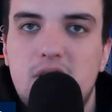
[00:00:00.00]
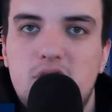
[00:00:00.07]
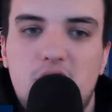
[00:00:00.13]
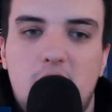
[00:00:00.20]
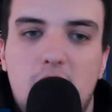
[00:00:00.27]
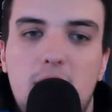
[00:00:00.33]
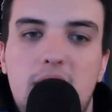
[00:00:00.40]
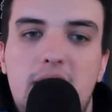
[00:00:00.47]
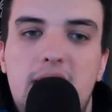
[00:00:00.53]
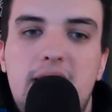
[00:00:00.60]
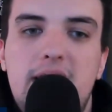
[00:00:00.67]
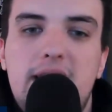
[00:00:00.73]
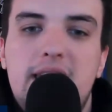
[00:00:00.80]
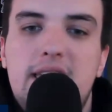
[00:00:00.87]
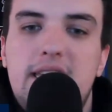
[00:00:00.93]
So
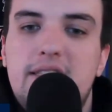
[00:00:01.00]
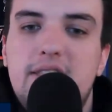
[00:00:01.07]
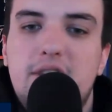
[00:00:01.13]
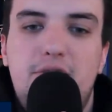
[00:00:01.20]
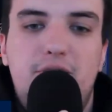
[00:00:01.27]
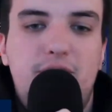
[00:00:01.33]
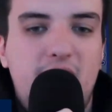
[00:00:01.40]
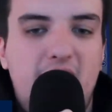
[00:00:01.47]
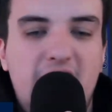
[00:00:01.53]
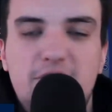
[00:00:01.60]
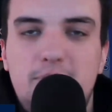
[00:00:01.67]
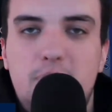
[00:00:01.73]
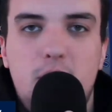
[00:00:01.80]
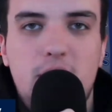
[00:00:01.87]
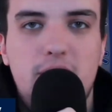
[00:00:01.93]
the
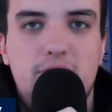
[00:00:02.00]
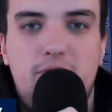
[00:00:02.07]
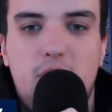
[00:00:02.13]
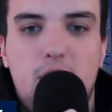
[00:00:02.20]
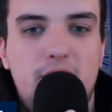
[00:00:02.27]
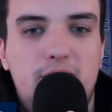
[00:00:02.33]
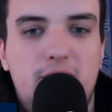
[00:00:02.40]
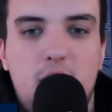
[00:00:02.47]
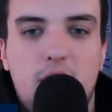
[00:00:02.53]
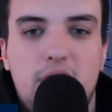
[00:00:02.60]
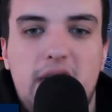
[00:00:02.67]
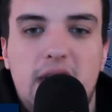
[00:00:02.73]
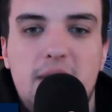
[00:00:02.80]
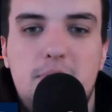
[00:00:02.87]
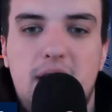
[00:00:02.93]
5.44
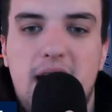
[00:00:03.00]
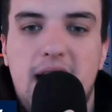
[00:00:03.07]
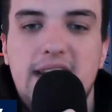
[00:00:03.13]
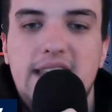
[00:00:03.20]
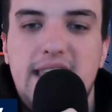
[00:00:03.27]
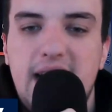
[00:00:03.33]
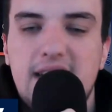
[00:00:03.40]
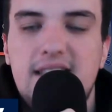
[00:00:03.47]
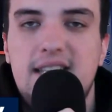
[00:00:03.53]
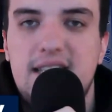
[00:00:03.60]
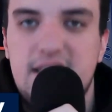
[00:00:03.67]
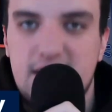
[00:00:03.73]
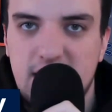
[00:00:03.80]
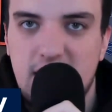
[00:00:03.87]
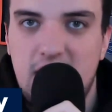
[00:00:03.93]
K per nine, yes,
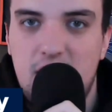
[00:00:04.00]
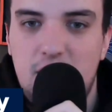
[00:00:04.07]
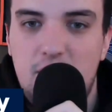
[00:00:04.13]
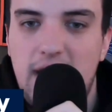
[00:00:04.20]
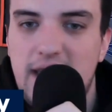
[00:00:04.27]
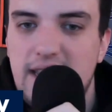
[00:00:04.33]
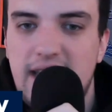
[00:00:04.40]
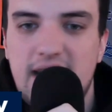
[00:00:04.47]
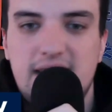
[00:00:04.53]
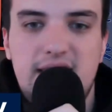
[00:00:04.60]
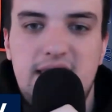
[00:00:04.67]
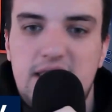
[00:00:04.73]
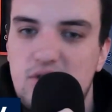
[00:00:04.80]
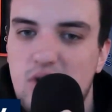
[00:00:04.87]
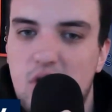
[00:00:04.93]
it's low. And yes,
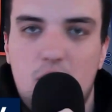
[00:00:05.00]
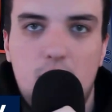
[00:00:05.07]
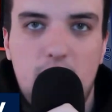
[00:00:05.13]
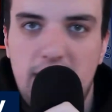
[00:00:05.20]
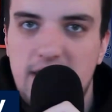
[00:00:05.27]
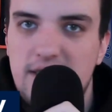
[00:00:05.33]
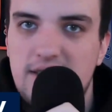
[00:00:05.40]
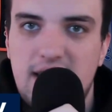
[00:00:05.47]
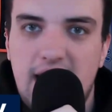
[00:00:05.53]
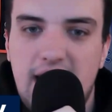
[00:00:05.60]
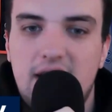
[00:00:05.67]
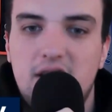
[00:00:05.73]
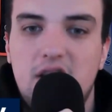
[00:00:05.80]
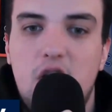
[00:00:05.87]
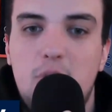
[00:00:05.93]
he's always
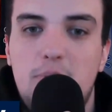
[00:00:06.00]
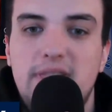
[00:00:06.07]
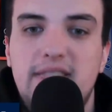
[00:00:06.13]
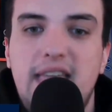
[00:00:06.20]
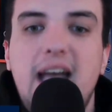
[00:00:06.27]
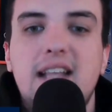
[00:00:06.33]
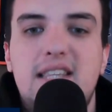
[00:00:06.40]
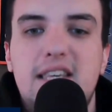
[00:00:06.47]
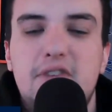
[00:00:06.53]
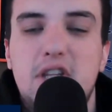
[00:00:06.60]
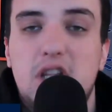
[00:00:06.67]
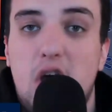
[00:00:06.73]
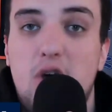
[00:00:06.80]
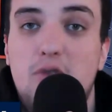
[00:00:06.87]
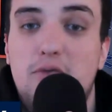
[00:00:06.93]
kind of low. But that's
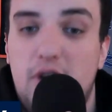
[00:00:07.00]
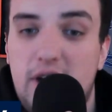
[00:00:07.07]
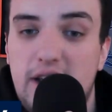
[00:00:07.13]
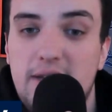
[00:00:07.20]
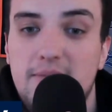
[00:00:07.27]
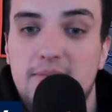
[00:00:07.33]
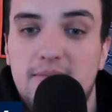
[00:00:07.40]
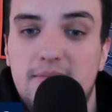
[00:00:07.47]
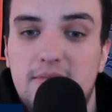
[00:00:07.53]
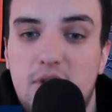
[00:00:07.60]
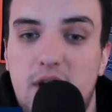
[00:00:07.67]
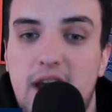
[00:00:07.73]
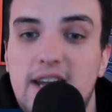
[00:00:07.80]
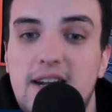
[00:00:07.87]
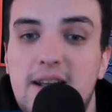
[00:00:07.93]
even low for him,
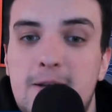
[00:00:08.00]
right?